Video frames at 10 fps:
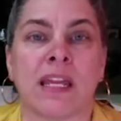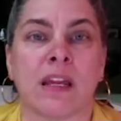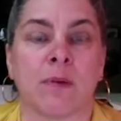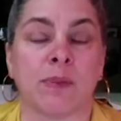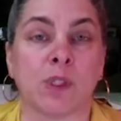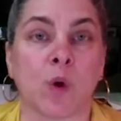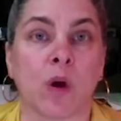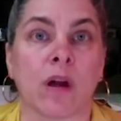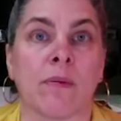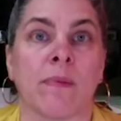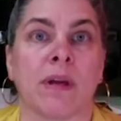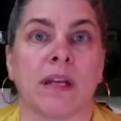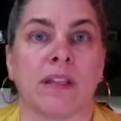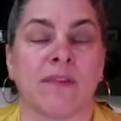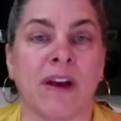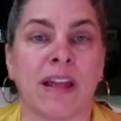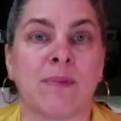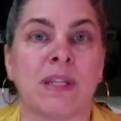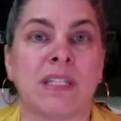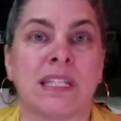absorb the
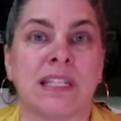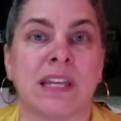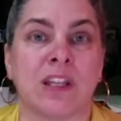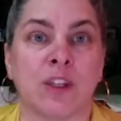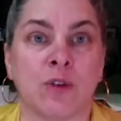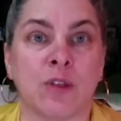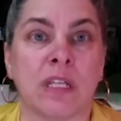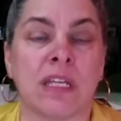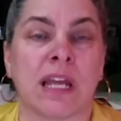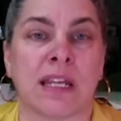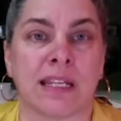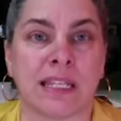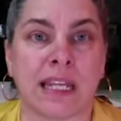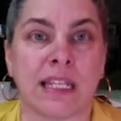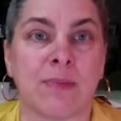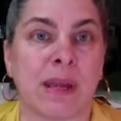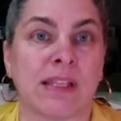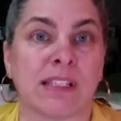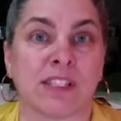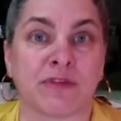vitamin D that you need on a daily
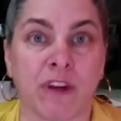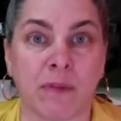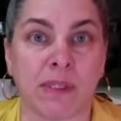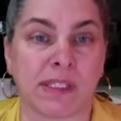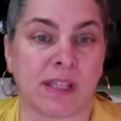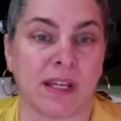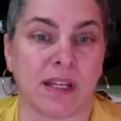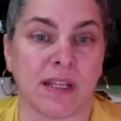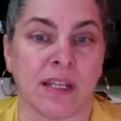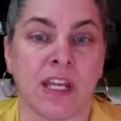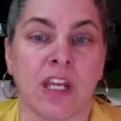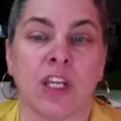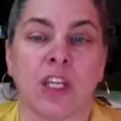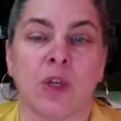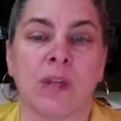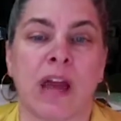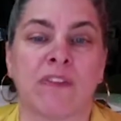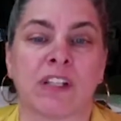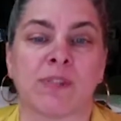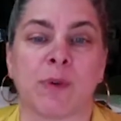basis from the sun, you would have
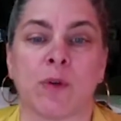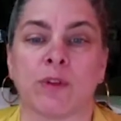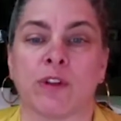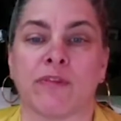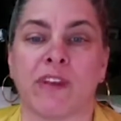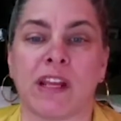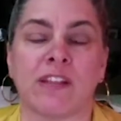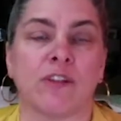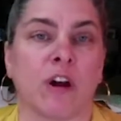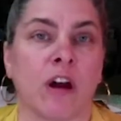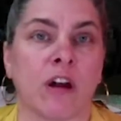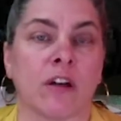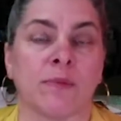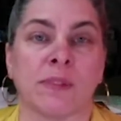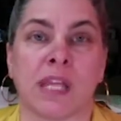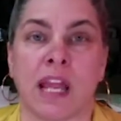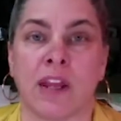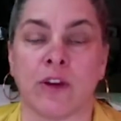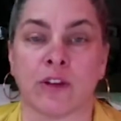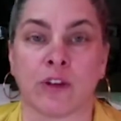to expose your face, your arms,
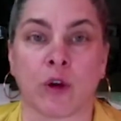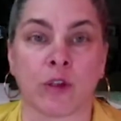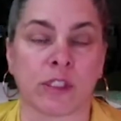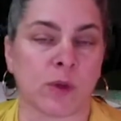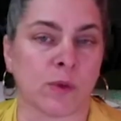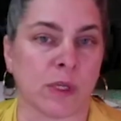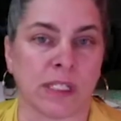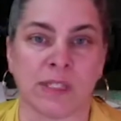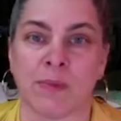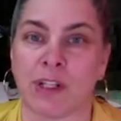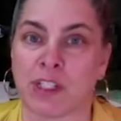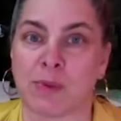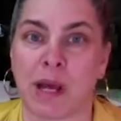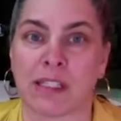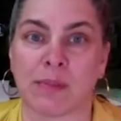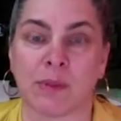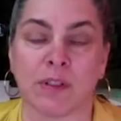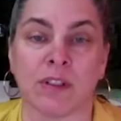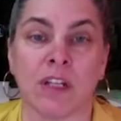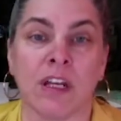and your torso as much as
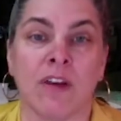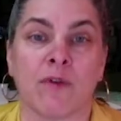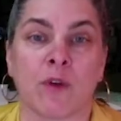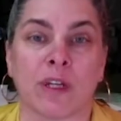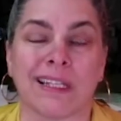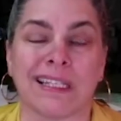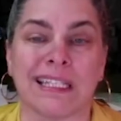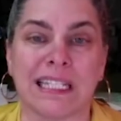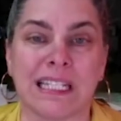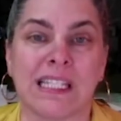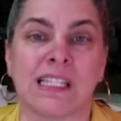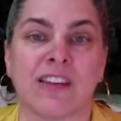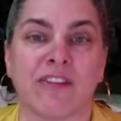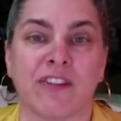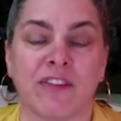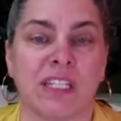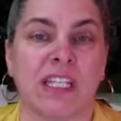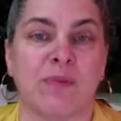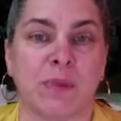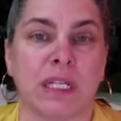possible for at least
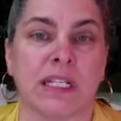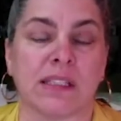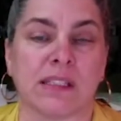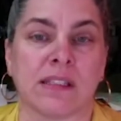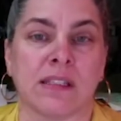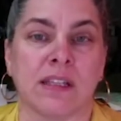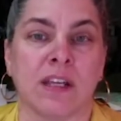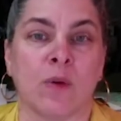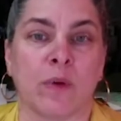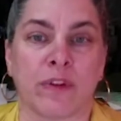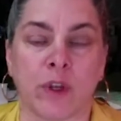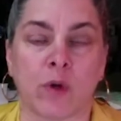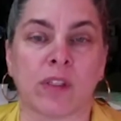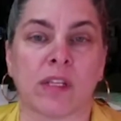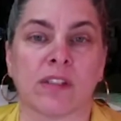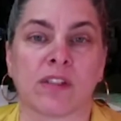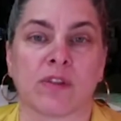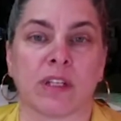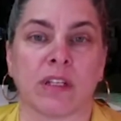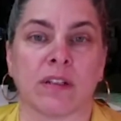15 minutes with no
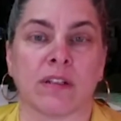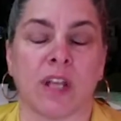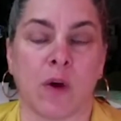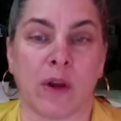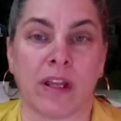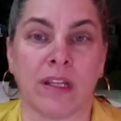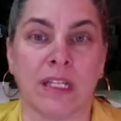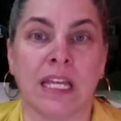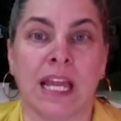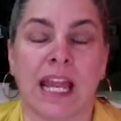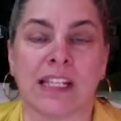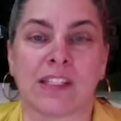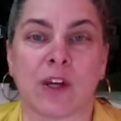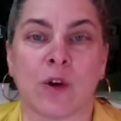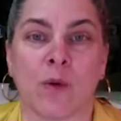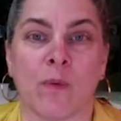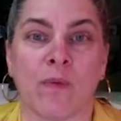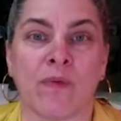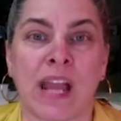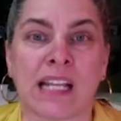sunscreen. Okay. And so
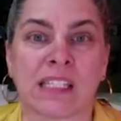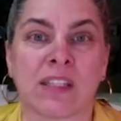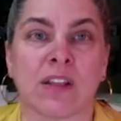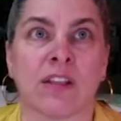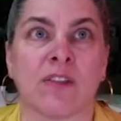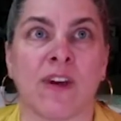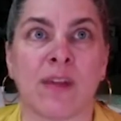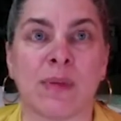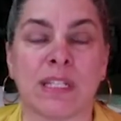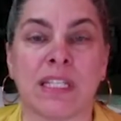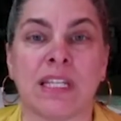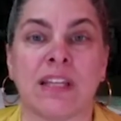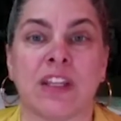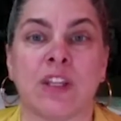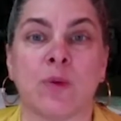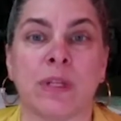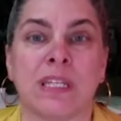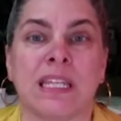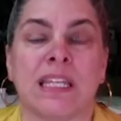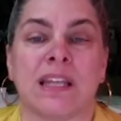that's the vitamin D that you would
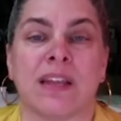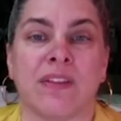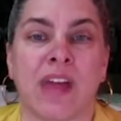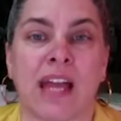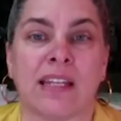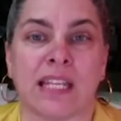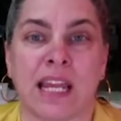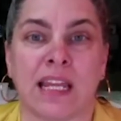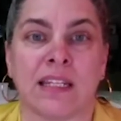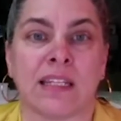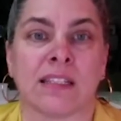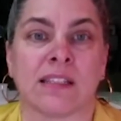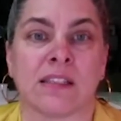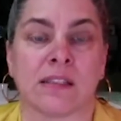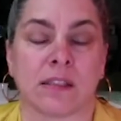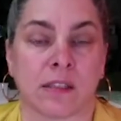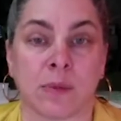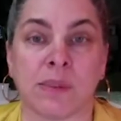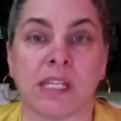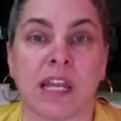need that day to
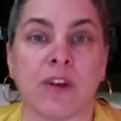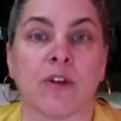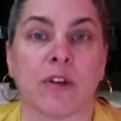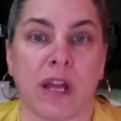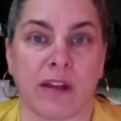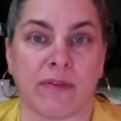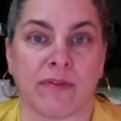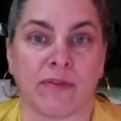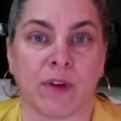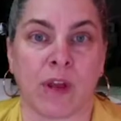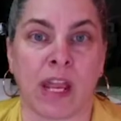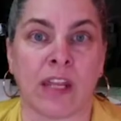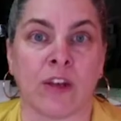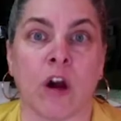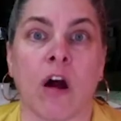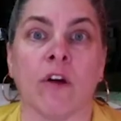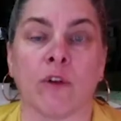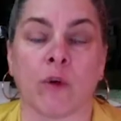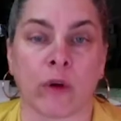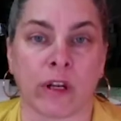sustain your life. Okay. And all
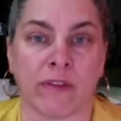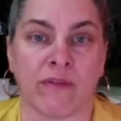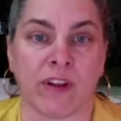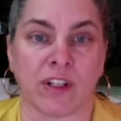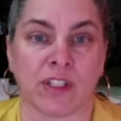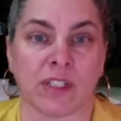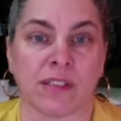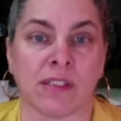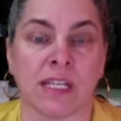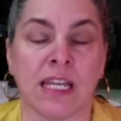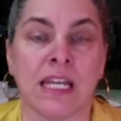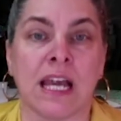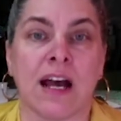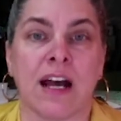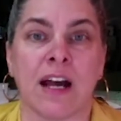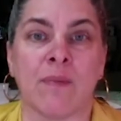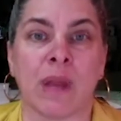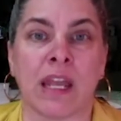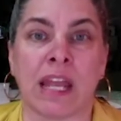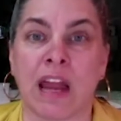your organ functions.
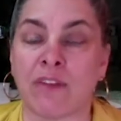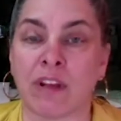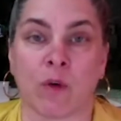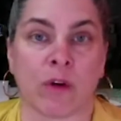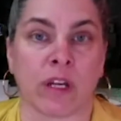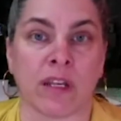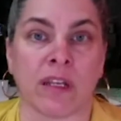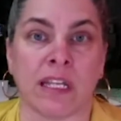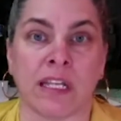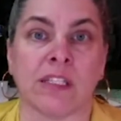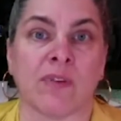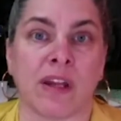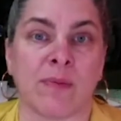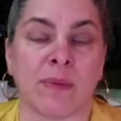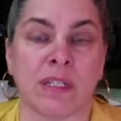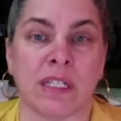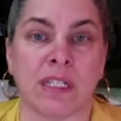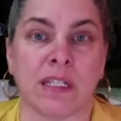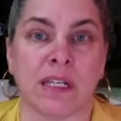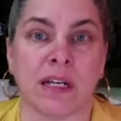And every organ needs vitamin
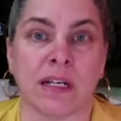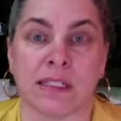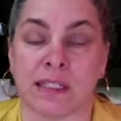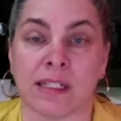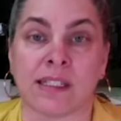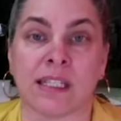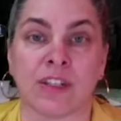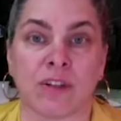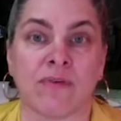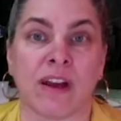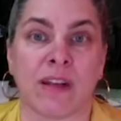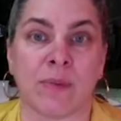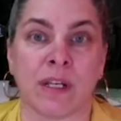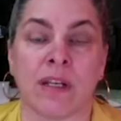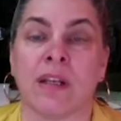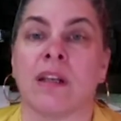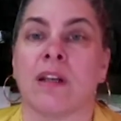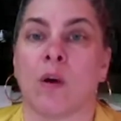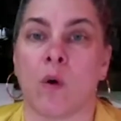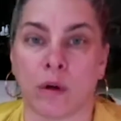D. It's an essential vitamin
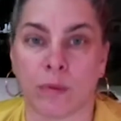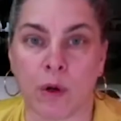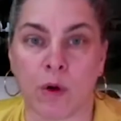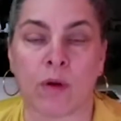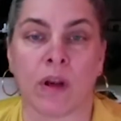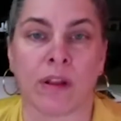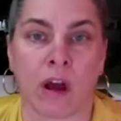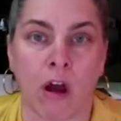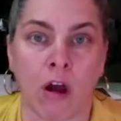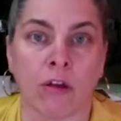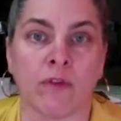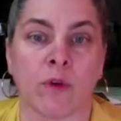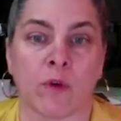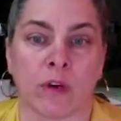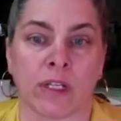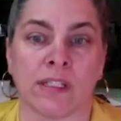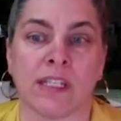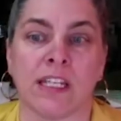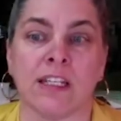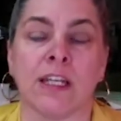hormone that all of your organs
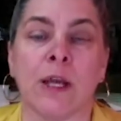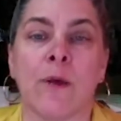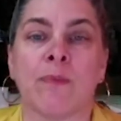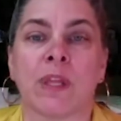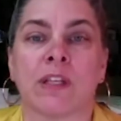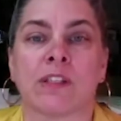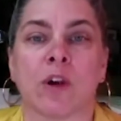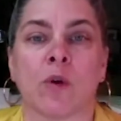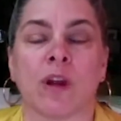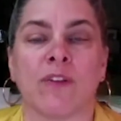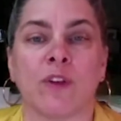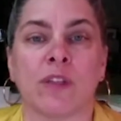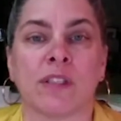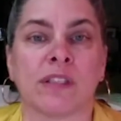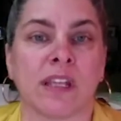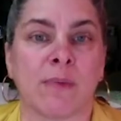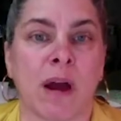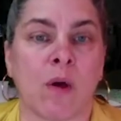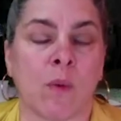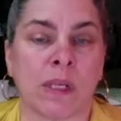need. So if you just think
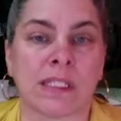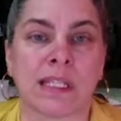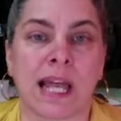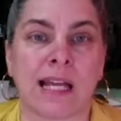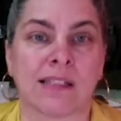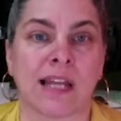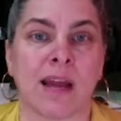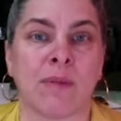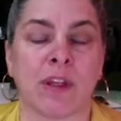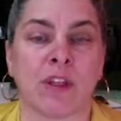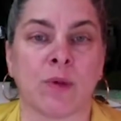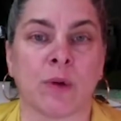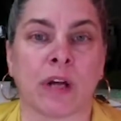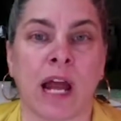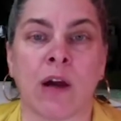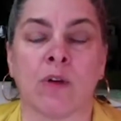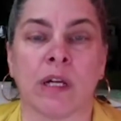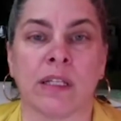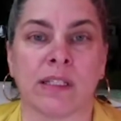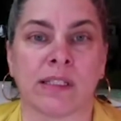about when is the last time that you were
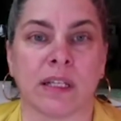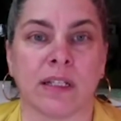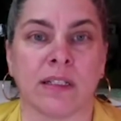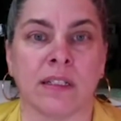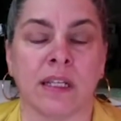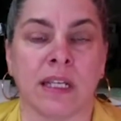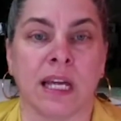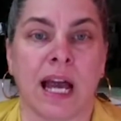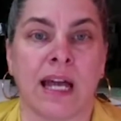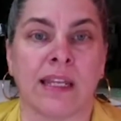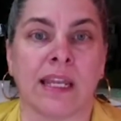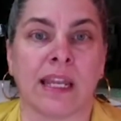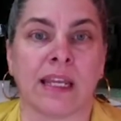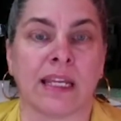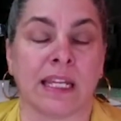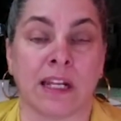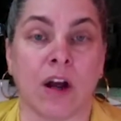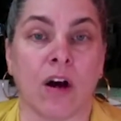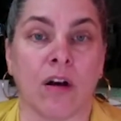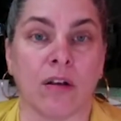out in the sun on it
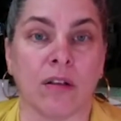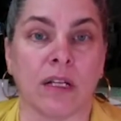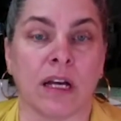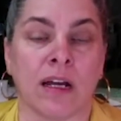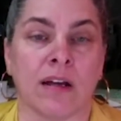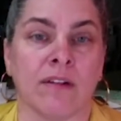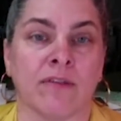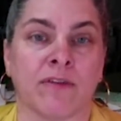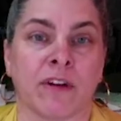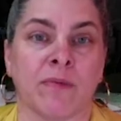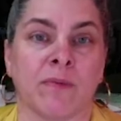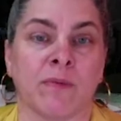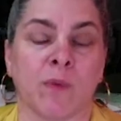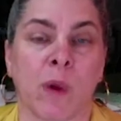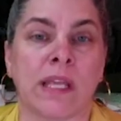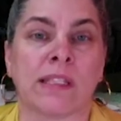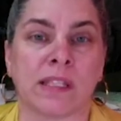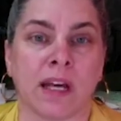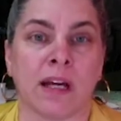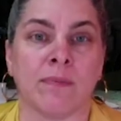all, from waist
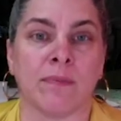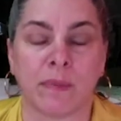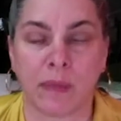up